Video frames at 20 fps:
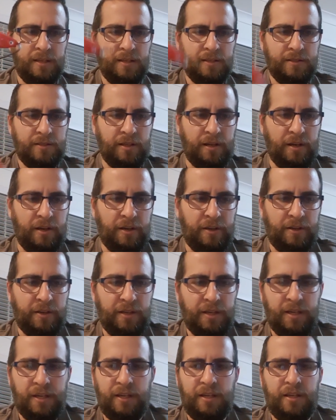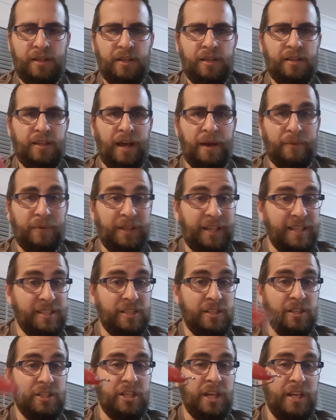So that lets
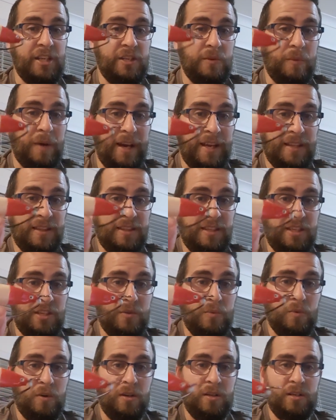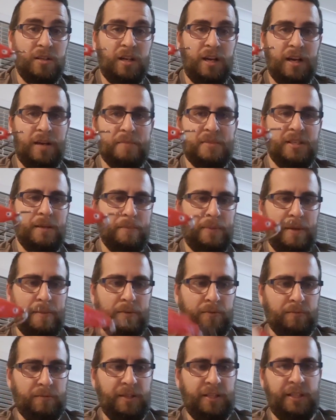you change your weight that you want. Some
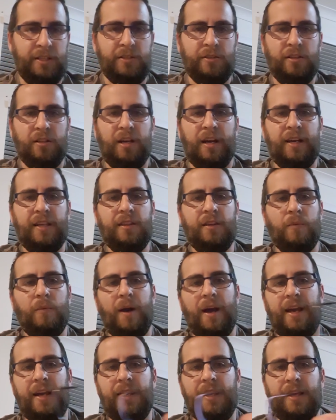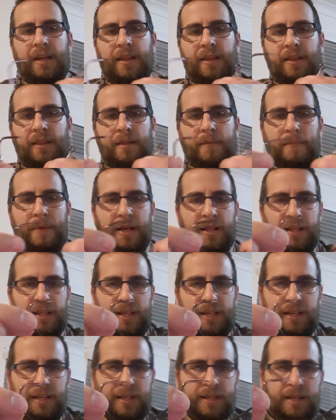people really do like the weight in the
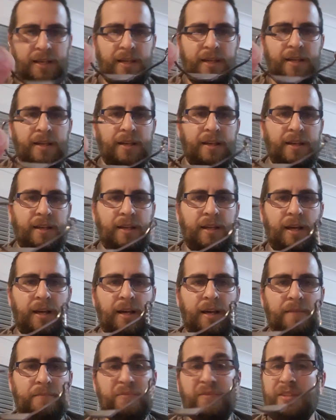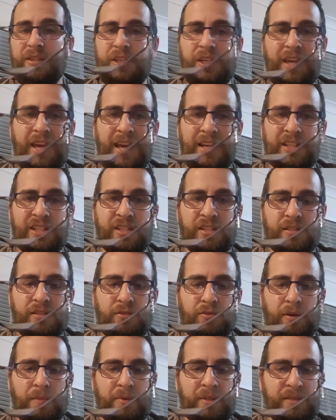belly. You can just
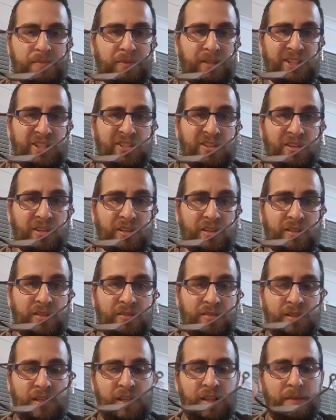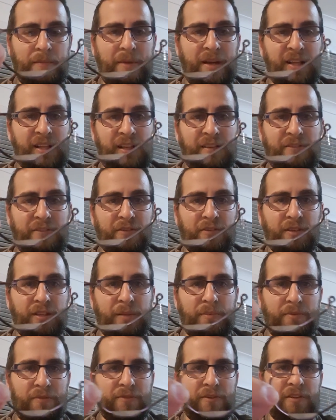crimp a split shot on in the belly if you really
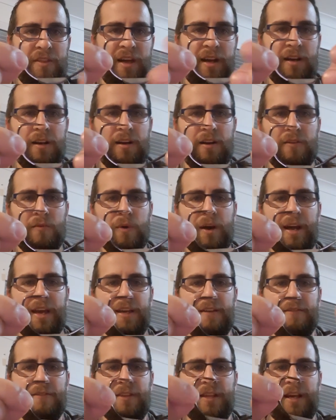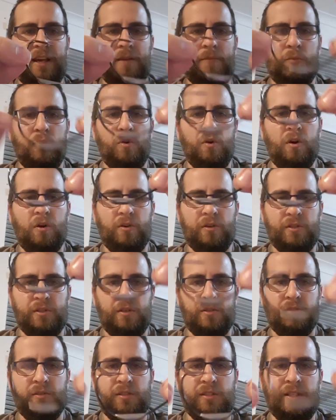prefer that kind of weight for that more
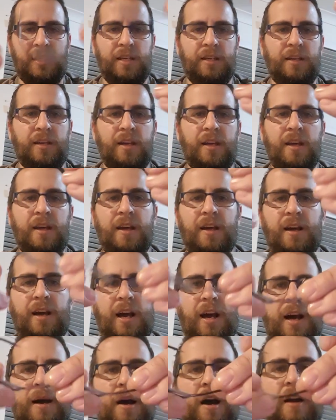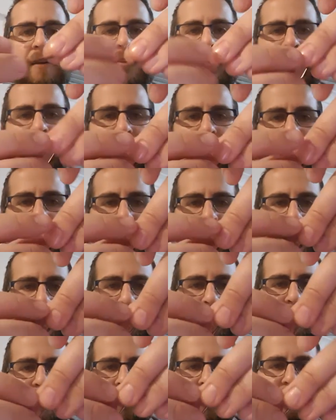horizontal sink. I really like the
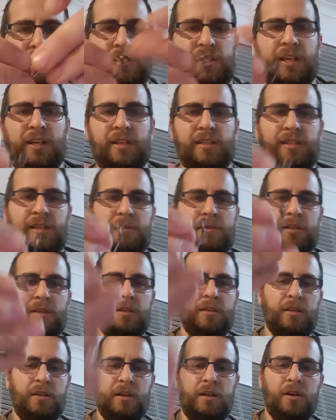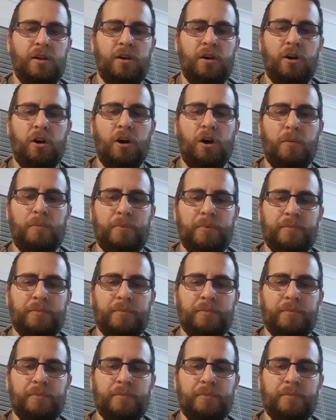vertical sink. I seem to hop.